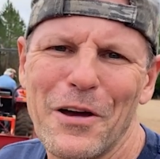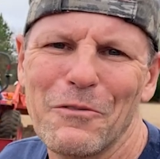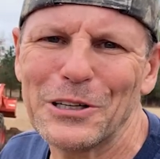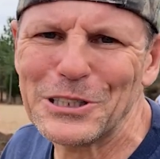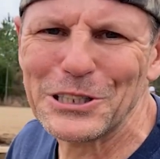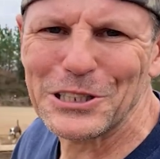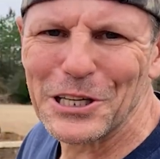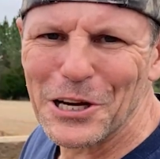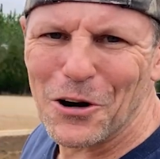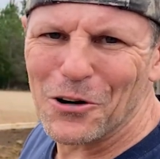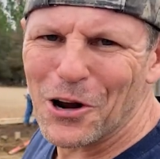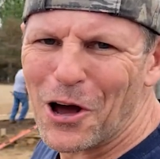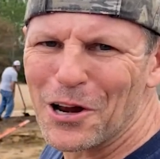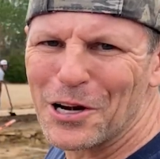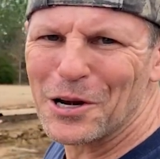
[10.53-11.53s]
and what you see going
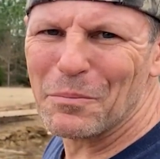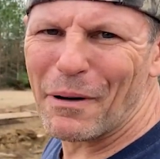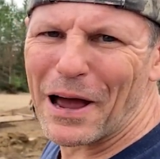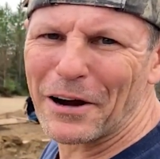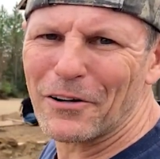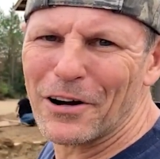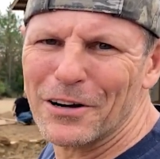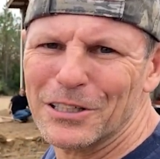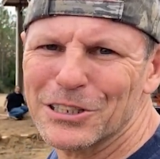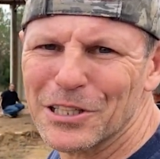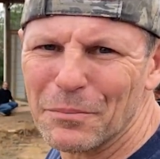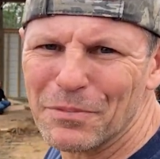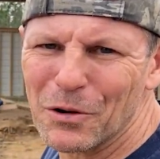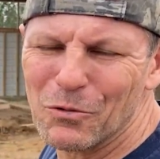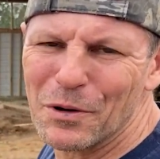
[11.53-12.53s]
on in the background is
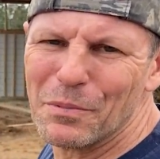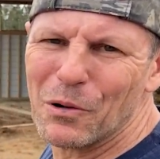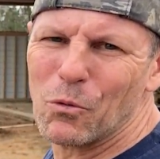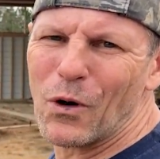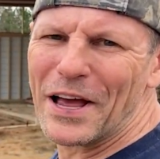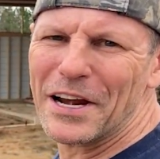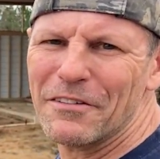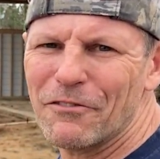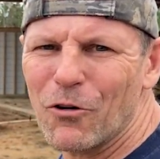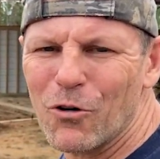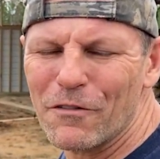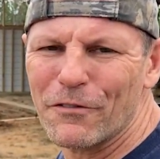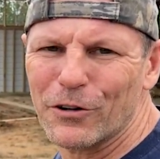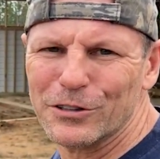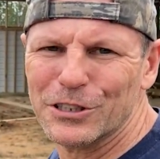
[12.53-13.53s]
something we've been waiting for
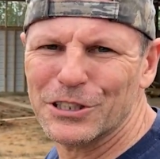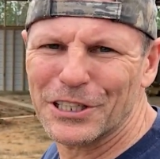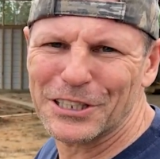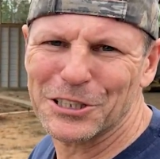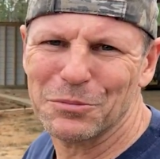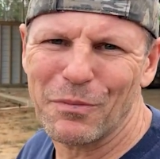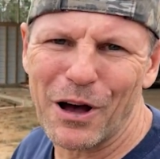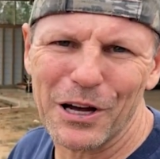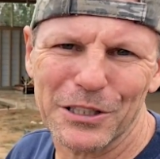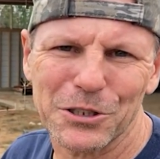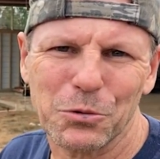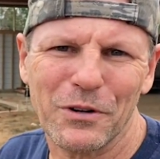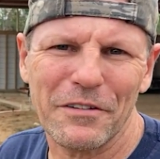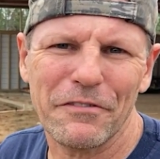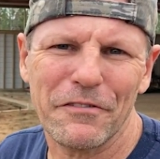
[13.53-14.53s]
6 months.
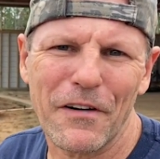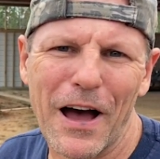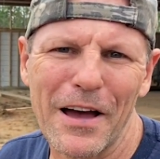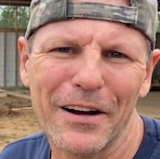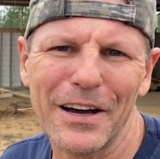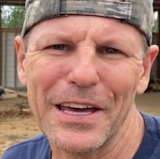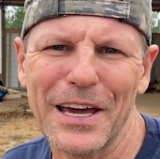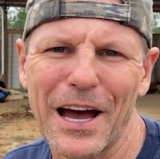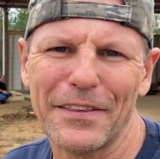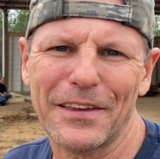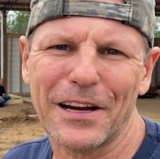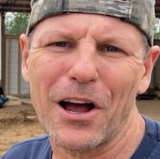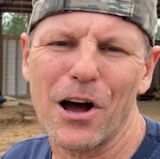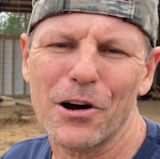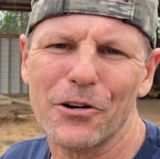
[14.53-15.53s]
We finally got the
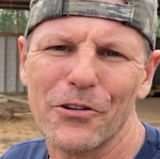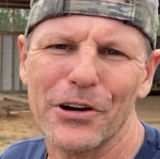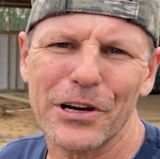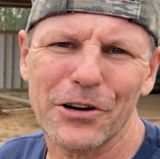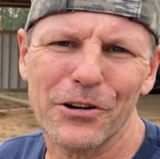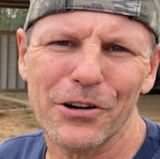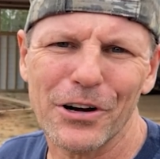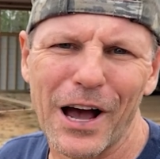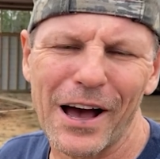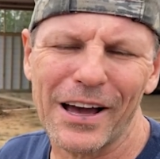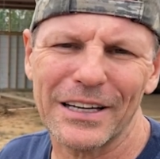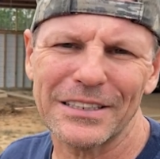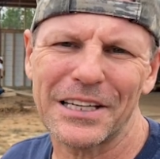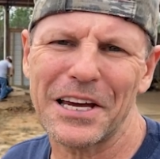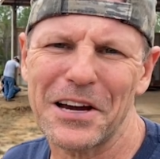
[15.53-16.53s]
concrete crew
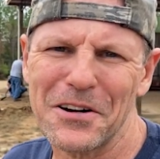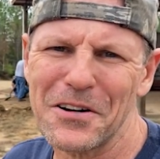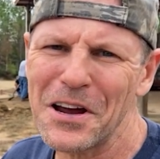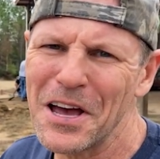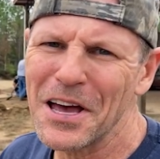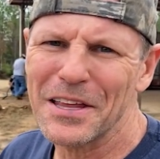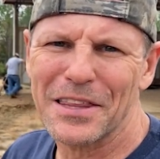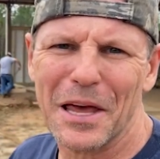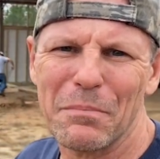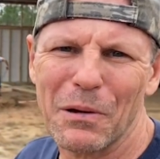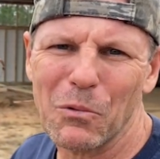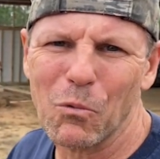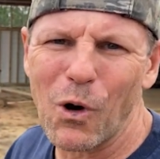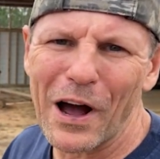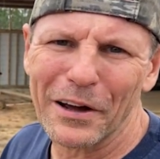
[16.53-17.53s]
guys here. They've
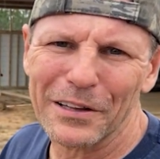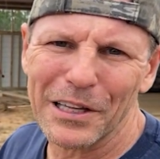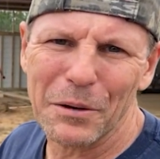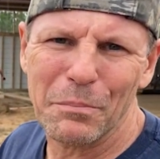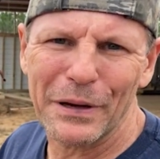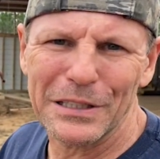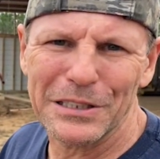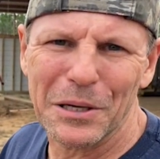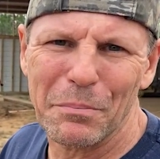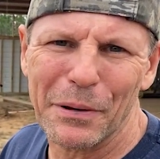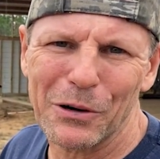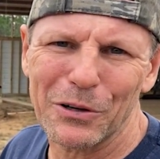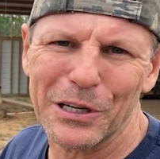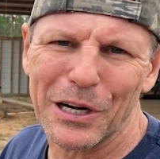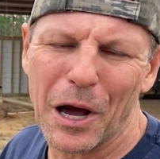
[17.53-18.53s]
been wildly busy
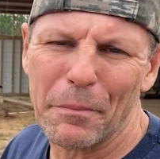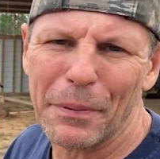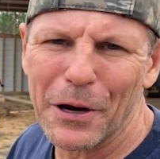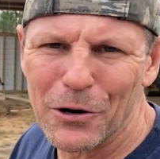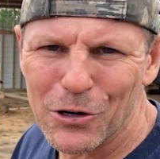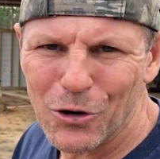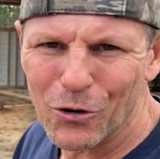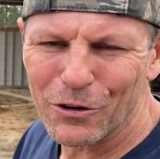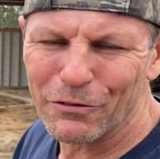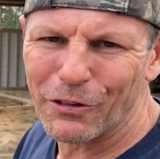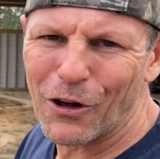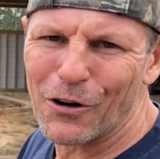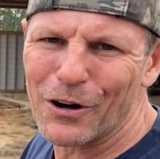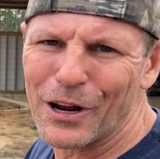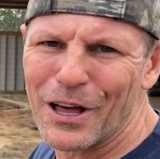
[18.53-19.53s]
building up here in North
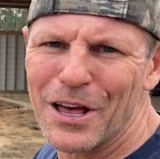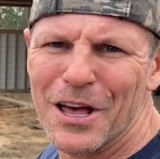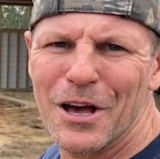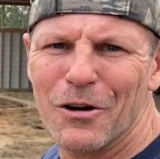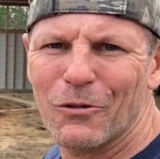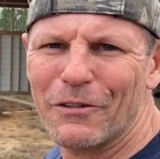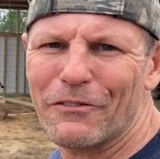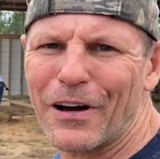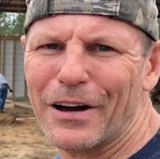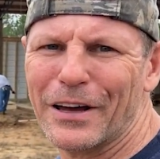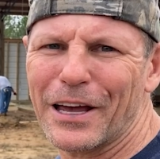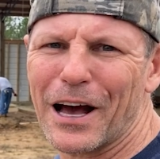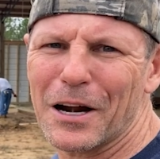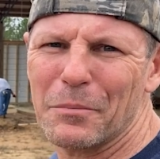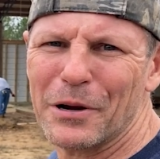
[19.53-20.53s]
Florida. We finally
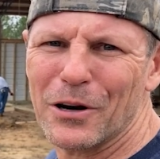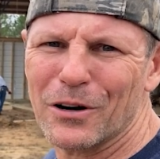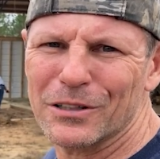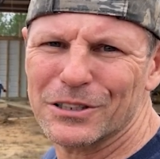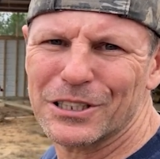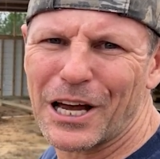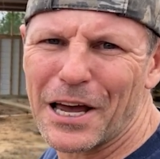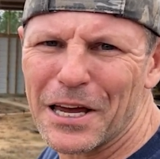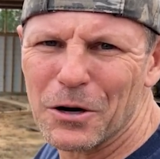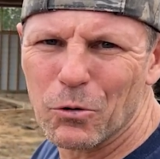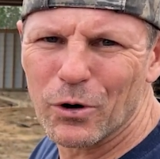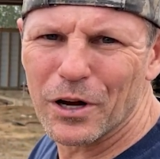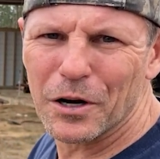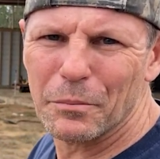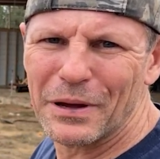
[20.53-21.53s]
got them here on site. We're
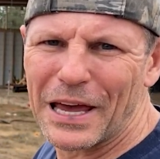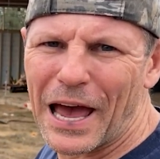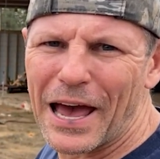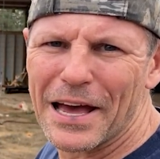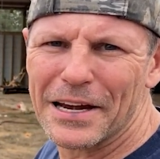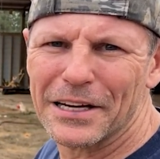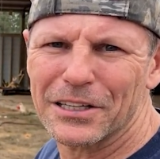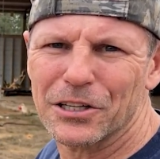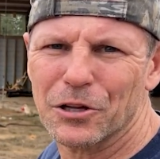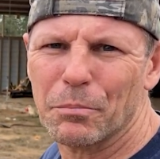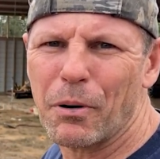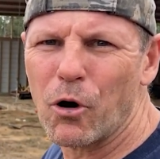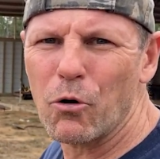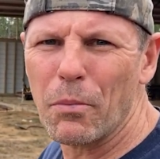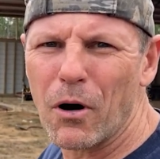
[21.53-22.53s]
going to be adding to the
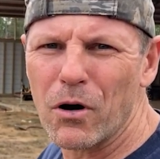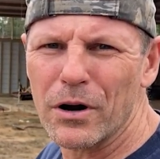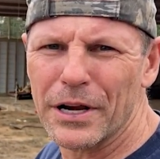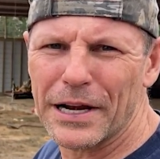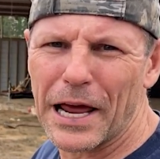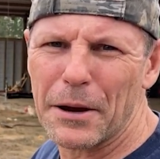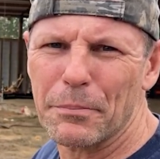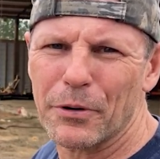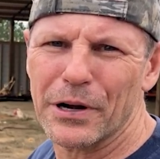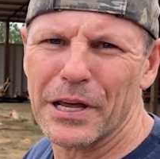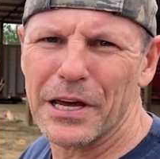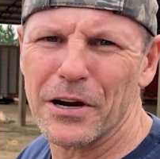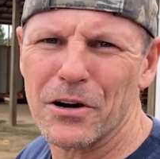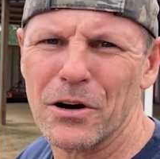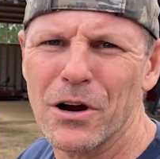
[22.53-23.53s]
pole barn and apron
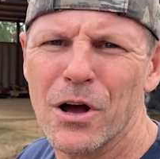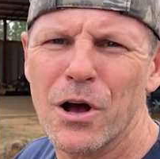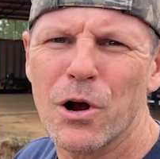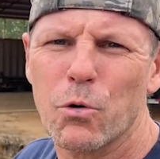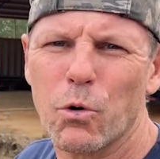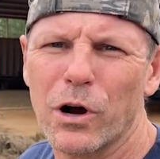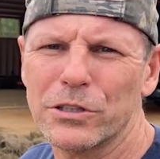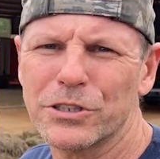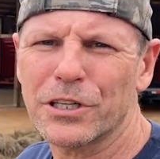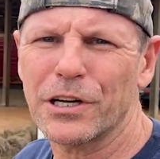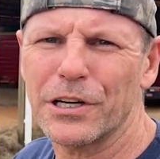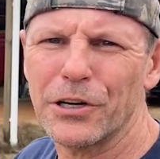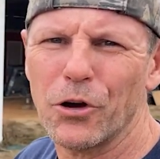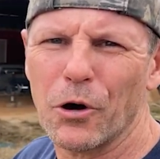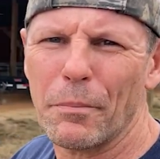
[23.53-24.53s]
here. We're also going
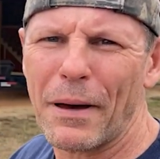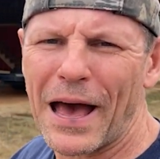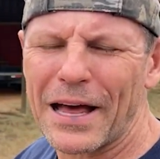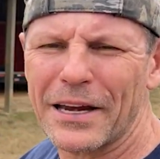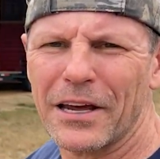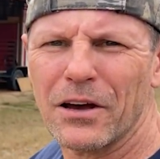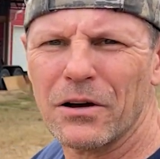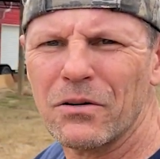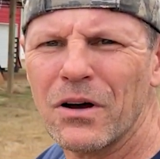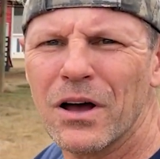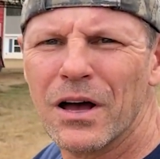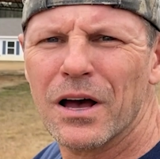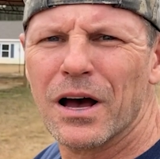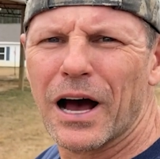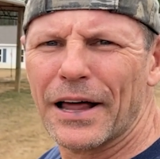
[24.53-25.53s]
to do a patio
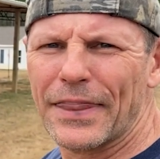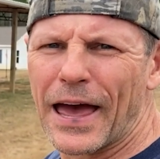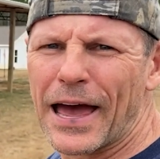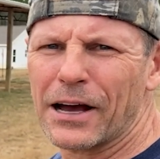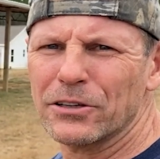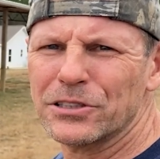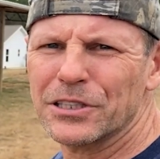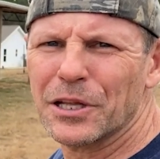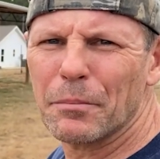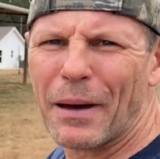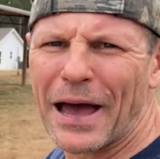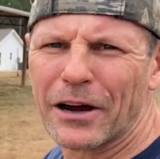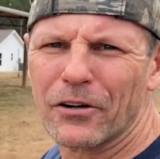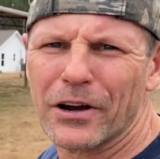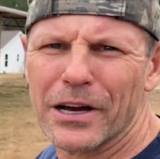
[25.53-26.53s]
on the house in the
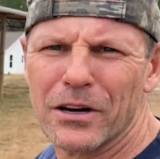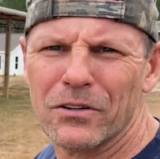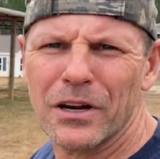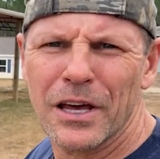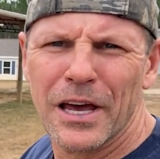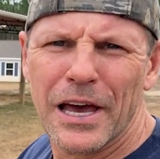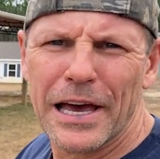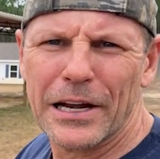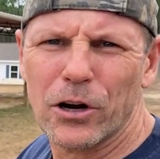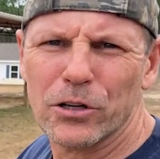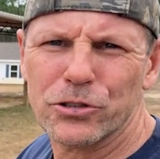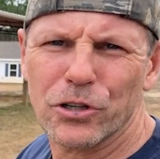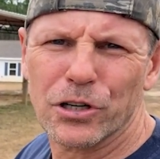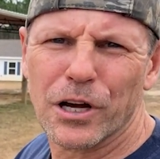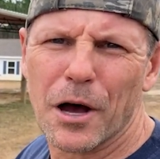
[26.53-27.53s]
background and
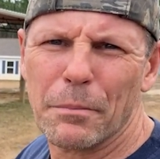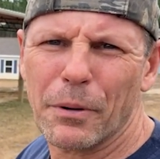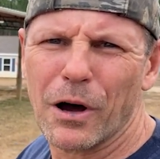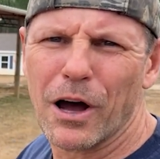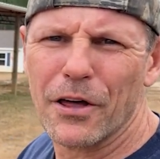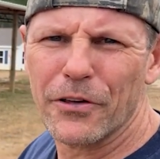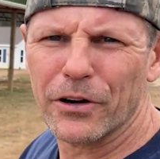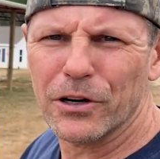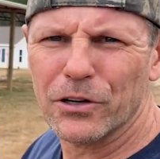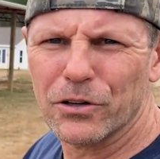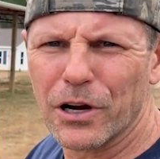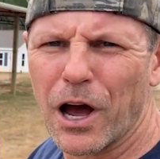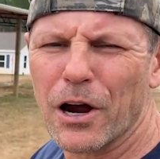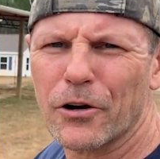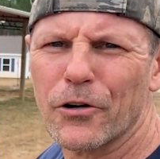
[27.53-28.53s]
also a couple of other little
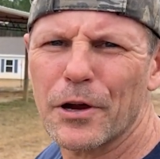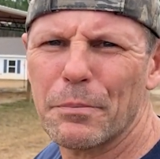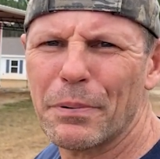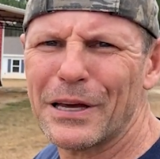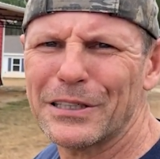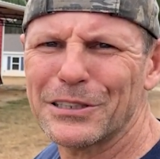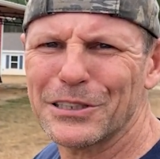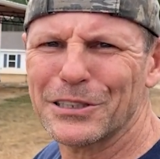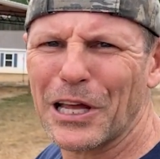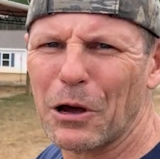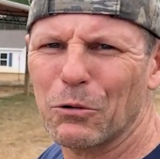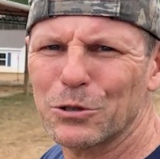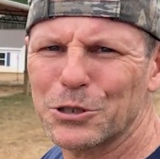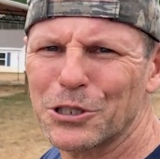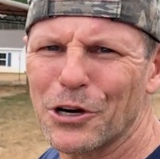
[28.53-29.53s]
concrete pieces that
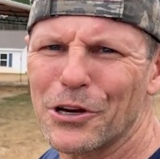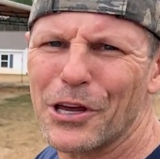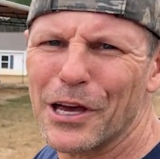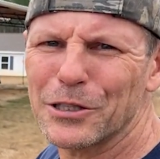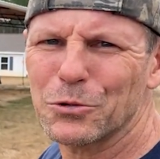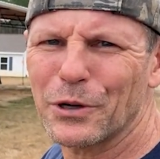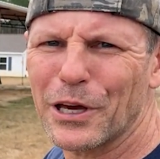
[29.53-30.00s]
we'll show you as we